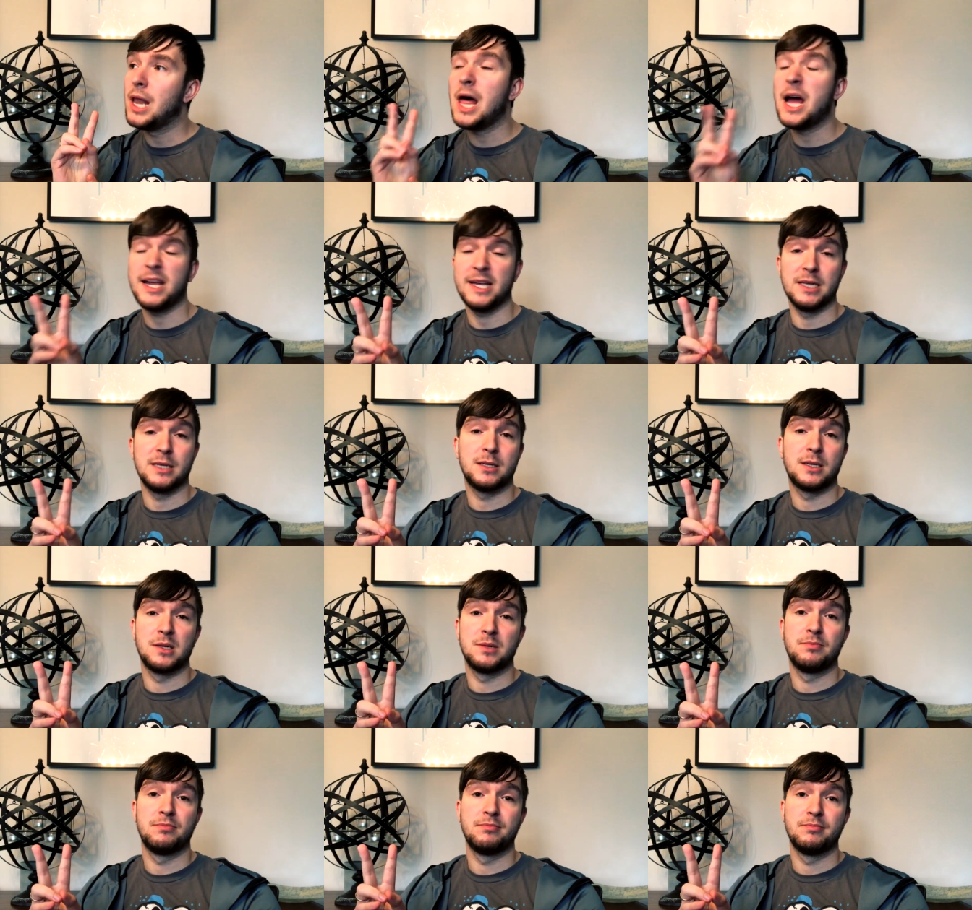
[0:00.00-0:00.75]

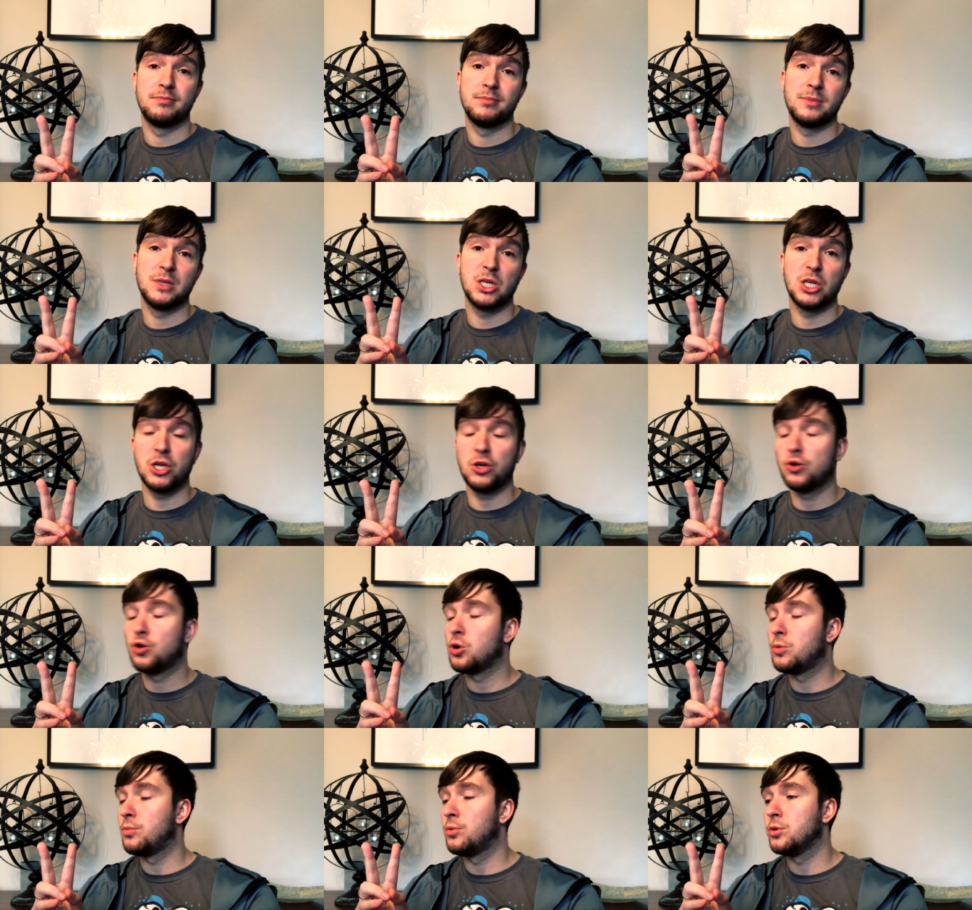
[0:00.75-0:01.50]
liked.
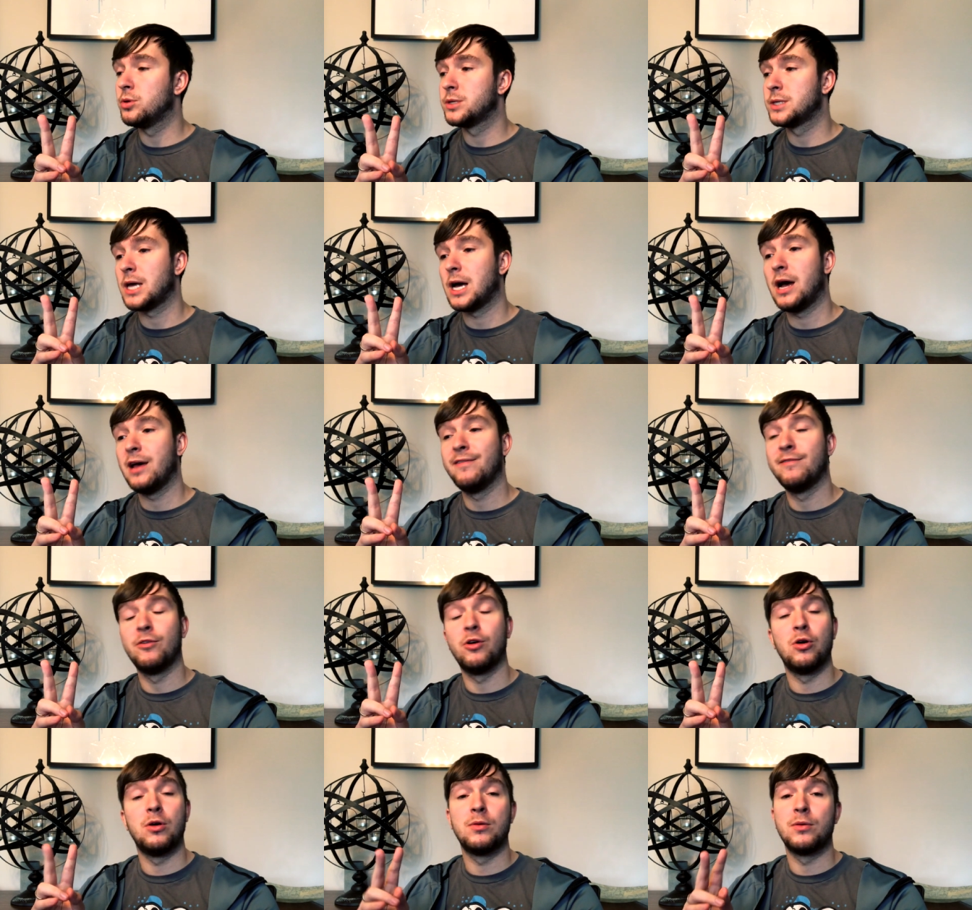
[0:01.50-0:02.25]
Two couples that I
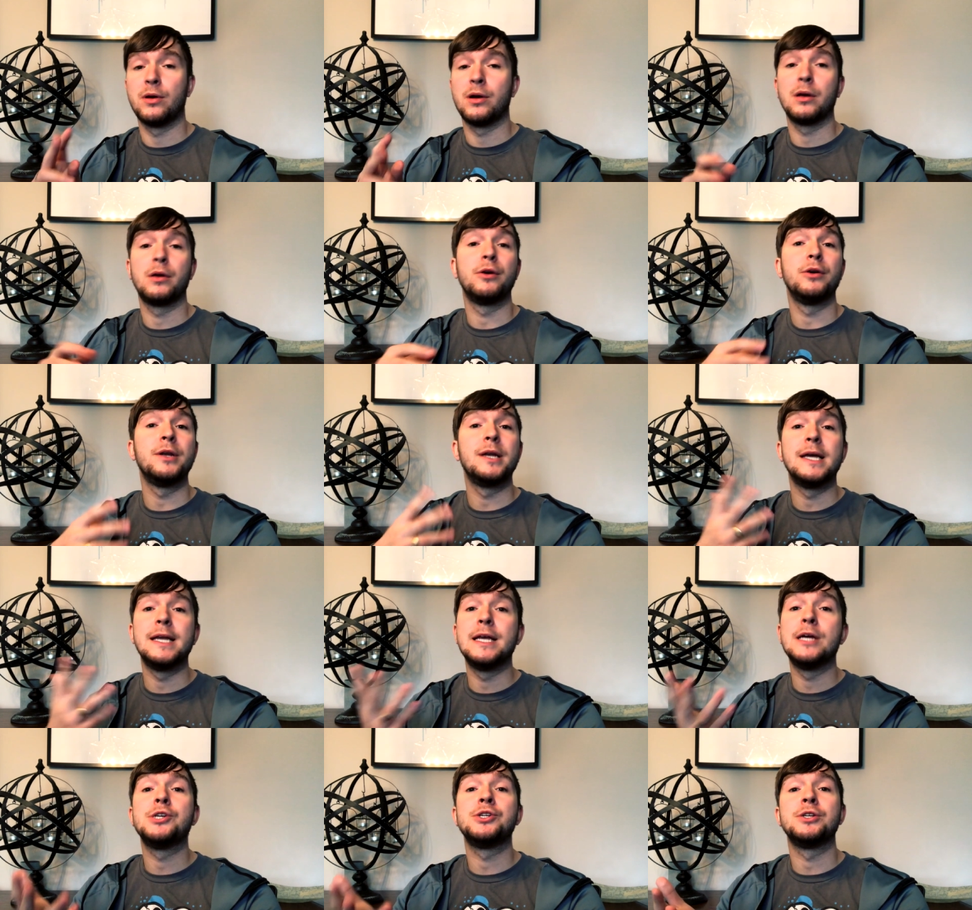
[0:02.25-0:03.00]
thought were a good
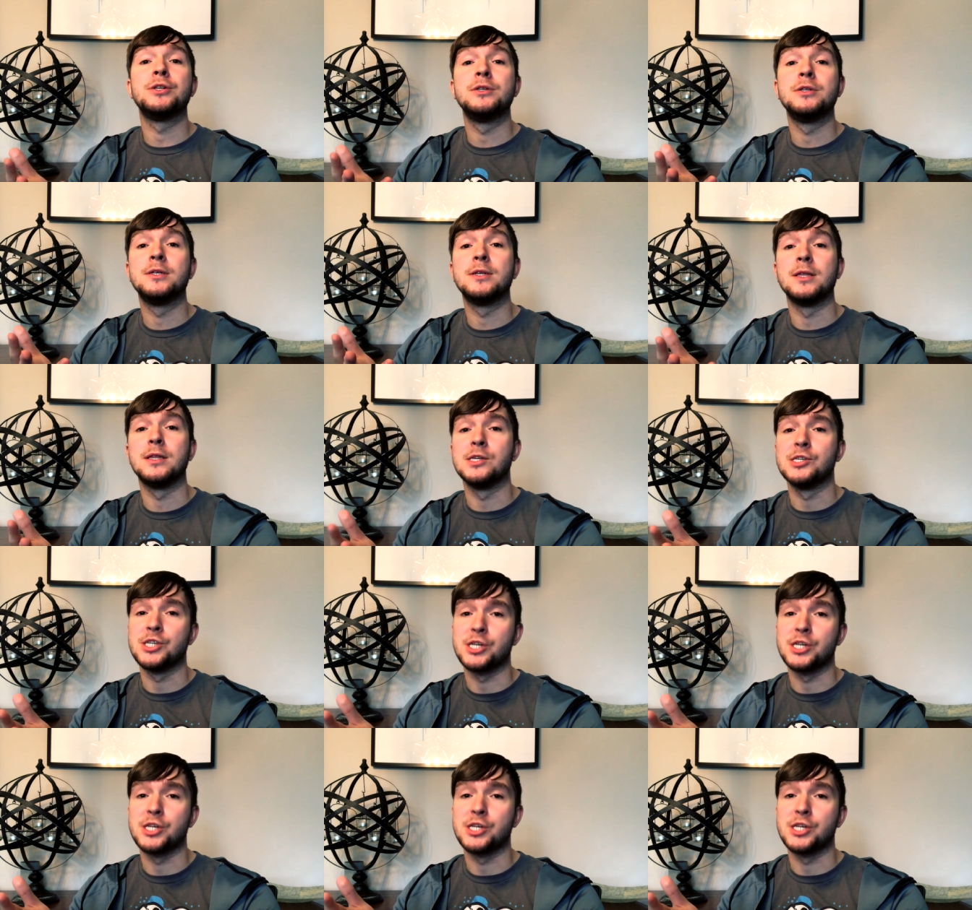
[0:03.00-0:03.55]
addition to the